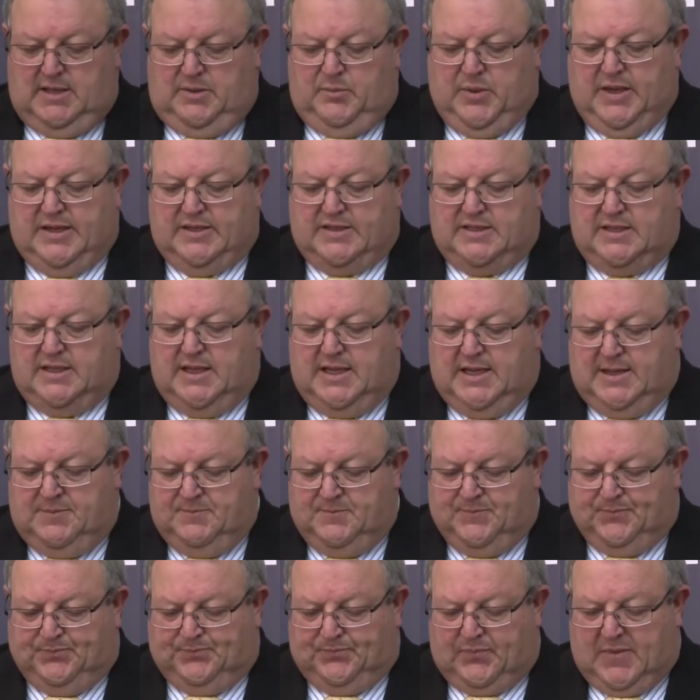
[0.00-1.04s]
But
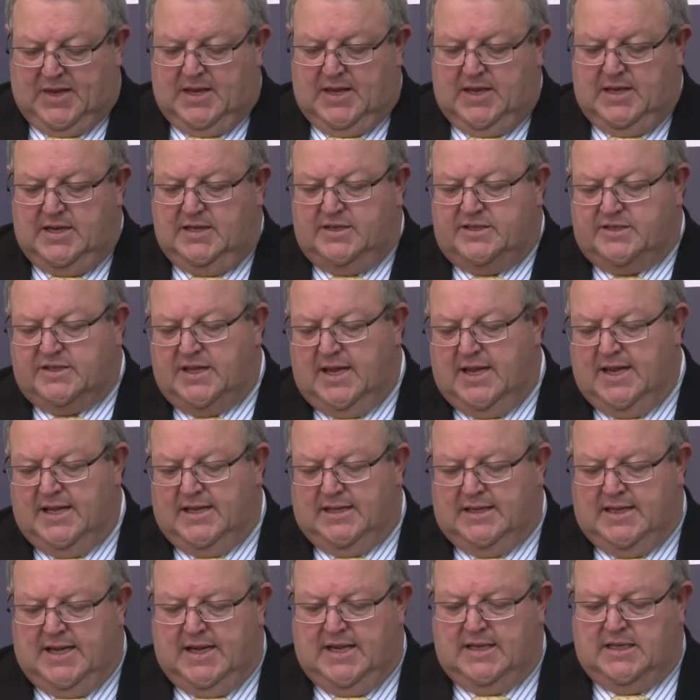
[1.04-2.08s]
in
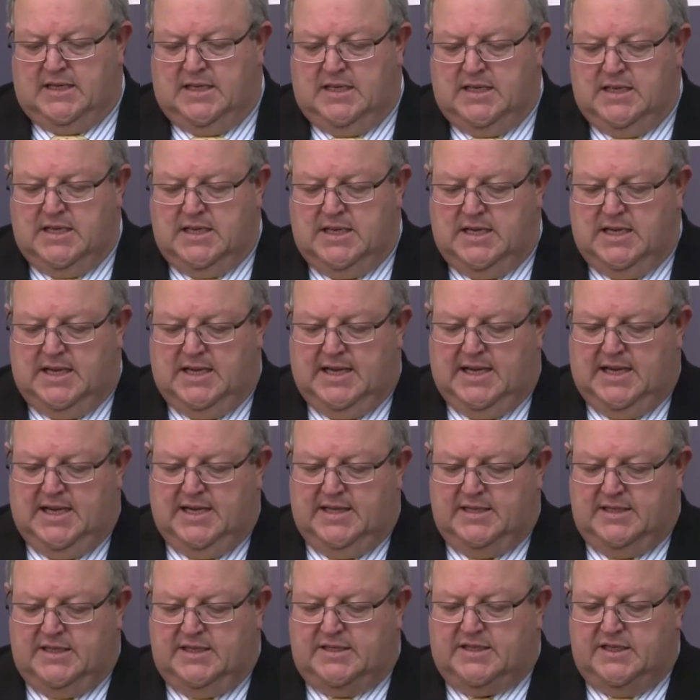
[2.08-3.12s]
saying
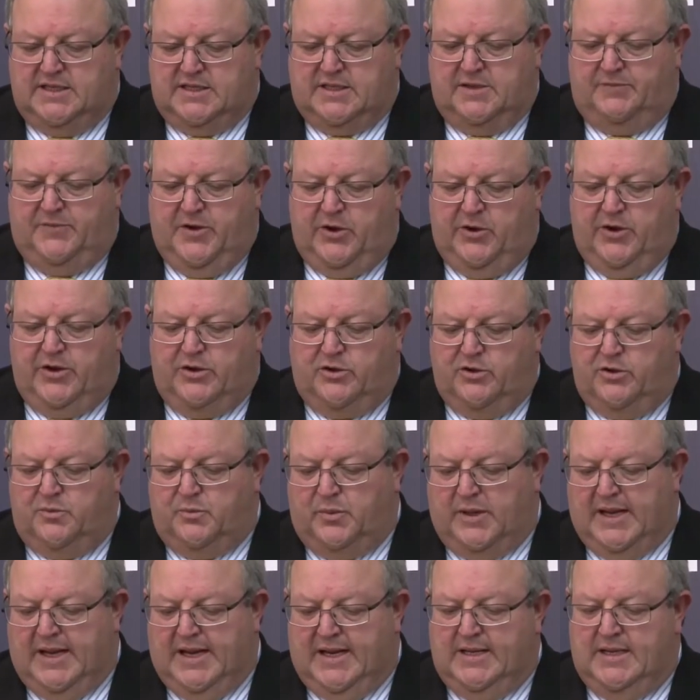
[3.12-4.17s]
that, this is a very good
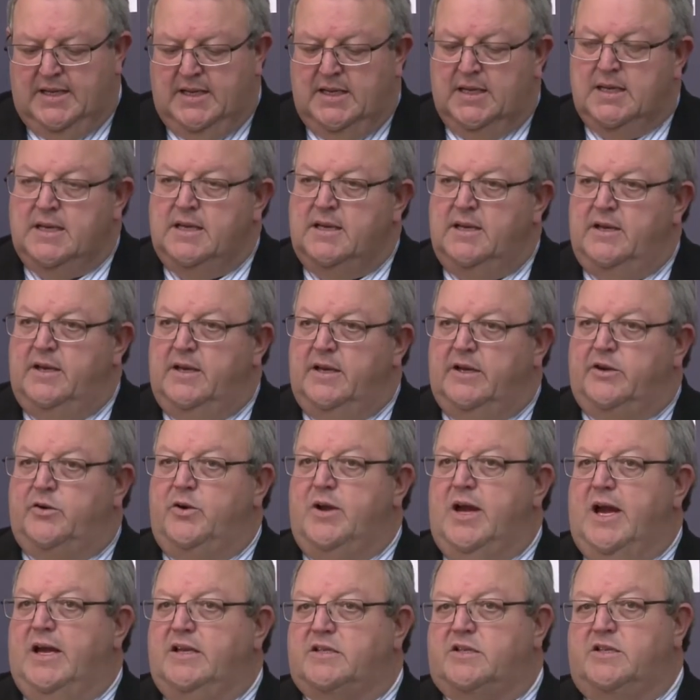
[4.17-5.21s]
plan,
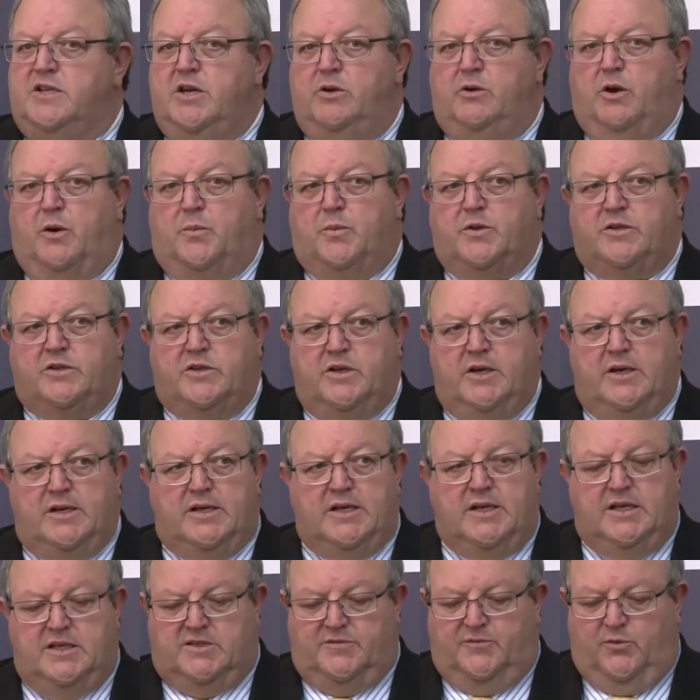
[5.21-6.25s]
creates new
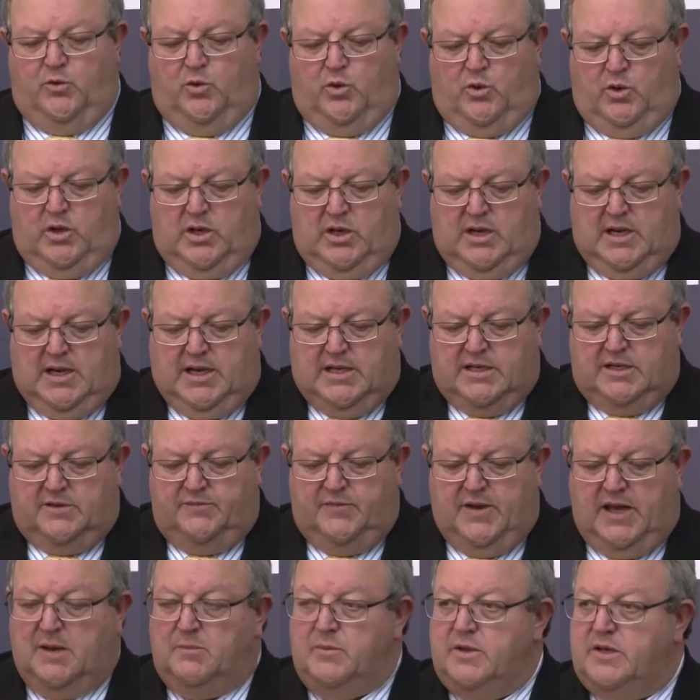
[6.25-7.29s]
opportunities for
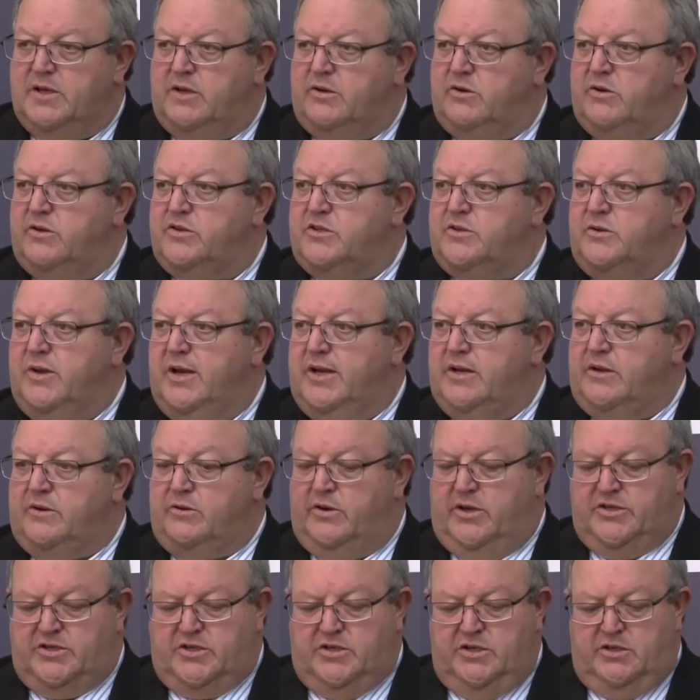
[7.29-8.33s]
development across Greater
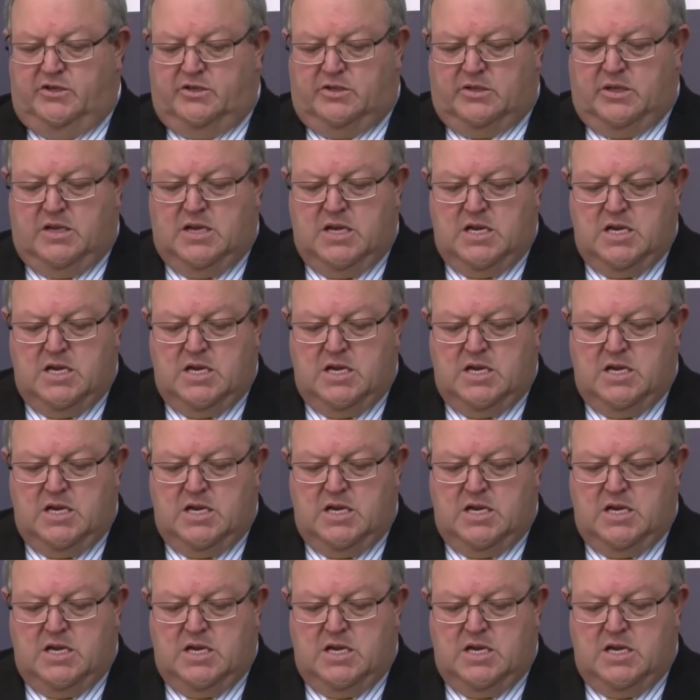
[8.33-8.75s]
Christchurch.